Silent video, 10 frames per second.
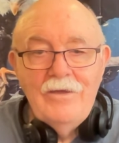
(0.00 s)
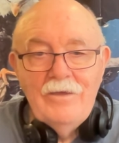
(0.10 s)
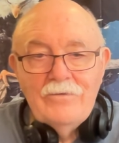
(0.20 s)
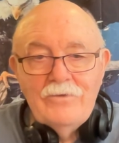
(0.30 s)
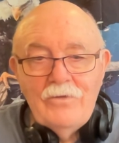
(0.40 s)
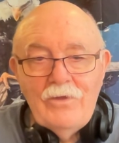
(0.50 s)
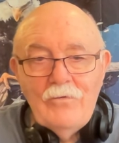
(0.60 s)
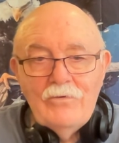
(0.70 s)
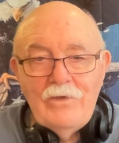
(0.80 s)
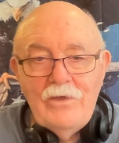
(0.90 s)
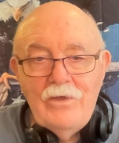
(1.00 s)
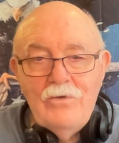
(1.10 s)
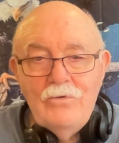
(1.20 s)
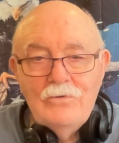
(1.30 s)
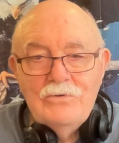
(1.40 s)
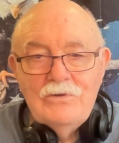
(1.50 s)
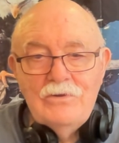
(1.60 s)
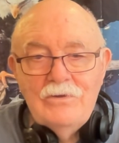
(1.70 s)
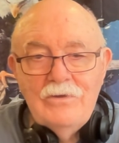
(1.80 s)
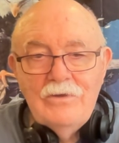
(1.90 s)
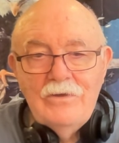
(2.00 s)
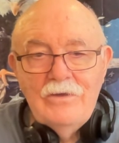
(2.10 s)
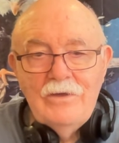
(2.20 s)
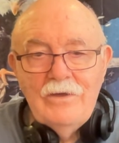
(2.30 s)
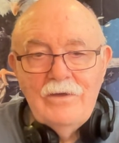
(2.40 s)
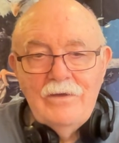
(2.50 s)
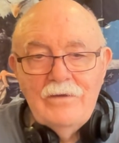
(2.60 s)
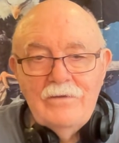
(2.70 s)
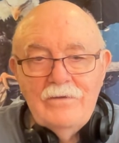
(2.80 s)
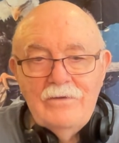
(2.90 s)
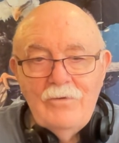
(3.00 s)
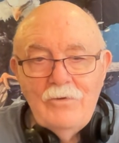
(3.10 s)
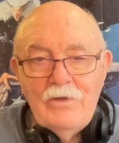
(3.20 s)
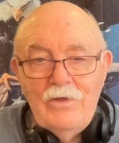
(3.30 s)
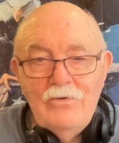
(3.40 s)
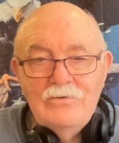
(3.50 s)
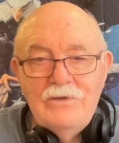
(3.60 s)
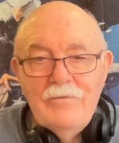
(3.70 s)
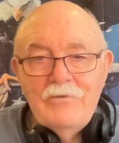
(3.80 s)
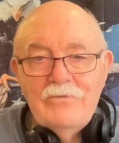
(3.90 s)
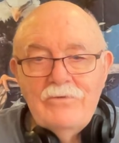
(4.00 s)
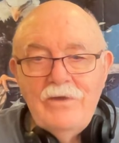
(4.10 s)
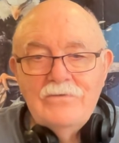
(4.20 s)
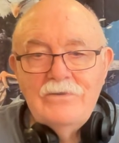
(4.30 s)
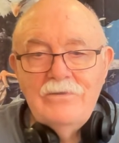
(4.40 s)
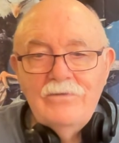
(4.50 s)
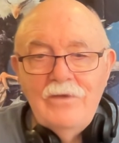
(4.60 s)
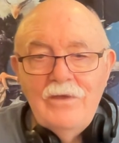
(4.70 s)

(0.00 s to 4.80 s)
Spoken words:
So there was a huge, there were huge demonstrations